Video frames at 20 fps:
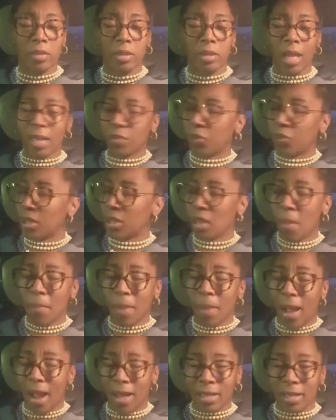That's for
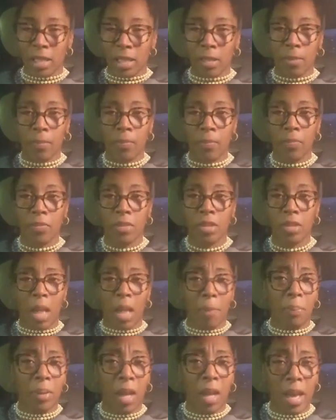somebody.
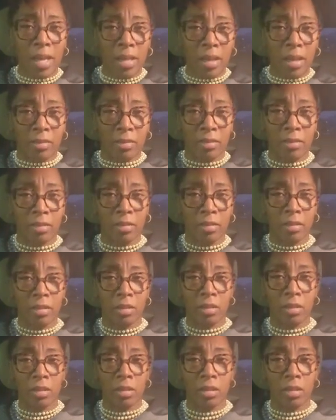Stop playing.
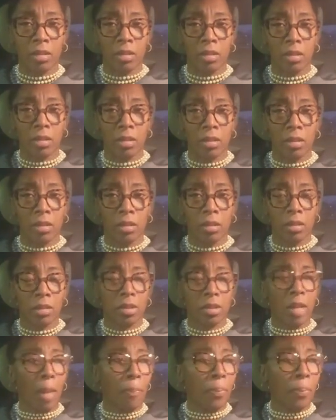
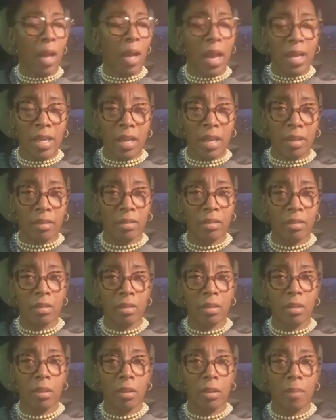Stop playing.
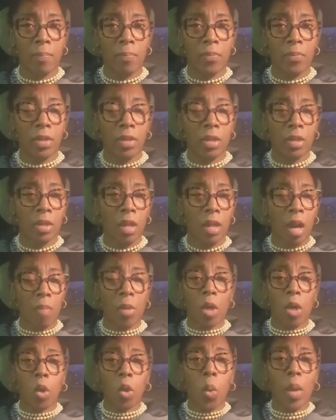I'm
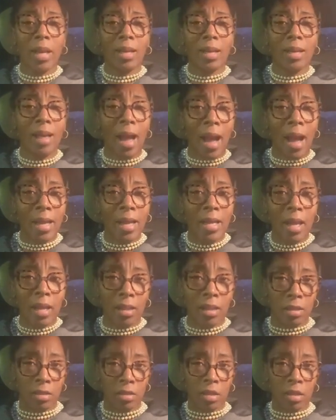going to quit
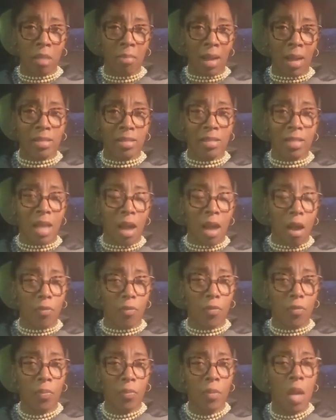lying to myself.
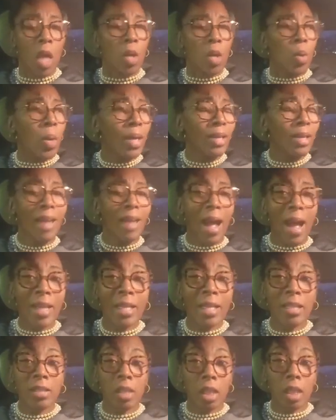Quit
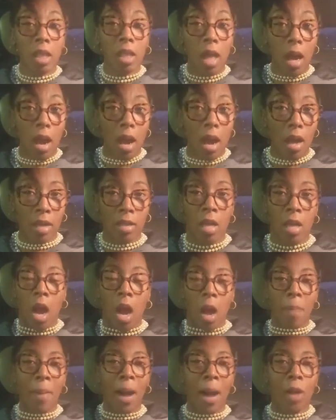lying to God
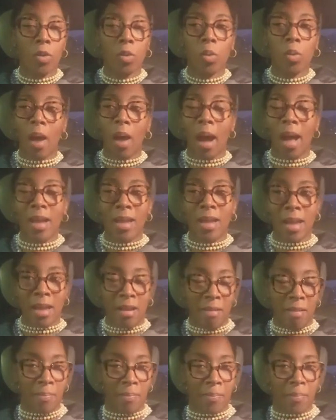about who I
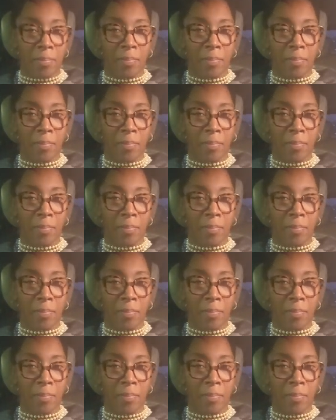am.